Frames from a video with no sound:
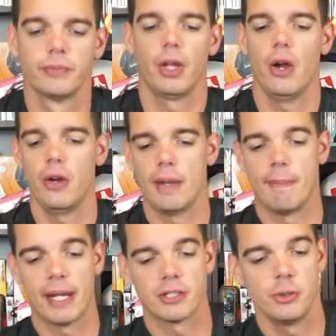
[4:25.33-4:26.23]
Alright,
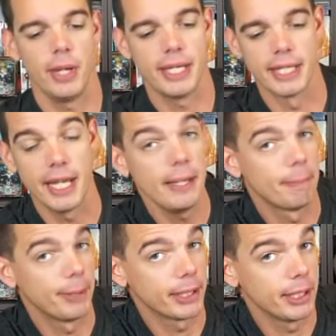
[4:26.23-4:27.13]
back to a game
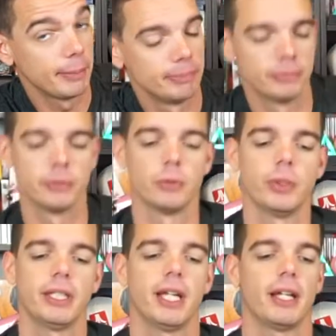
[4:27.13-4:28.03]
pickup.
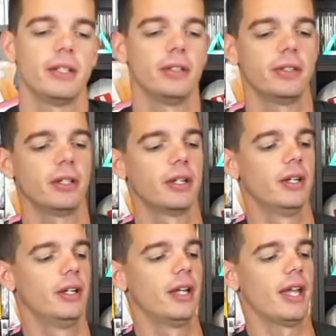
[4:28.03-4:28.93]
We got here
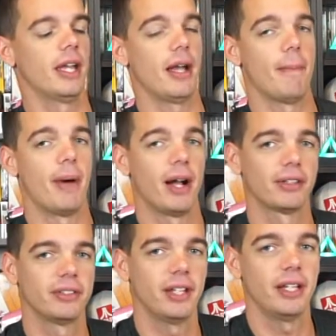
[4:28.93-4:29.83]
a
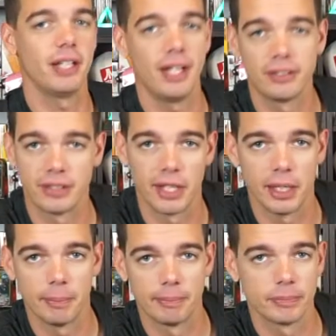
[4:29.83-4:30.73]
boxed NES
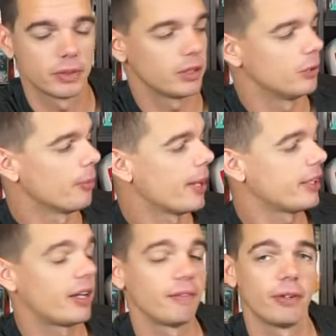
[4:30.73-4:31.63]
game. You might
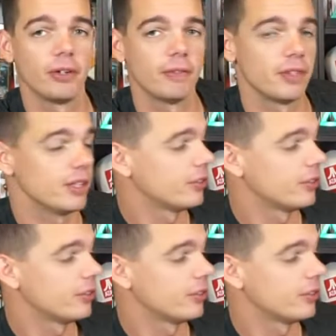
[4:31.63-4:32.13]
not have heard of this,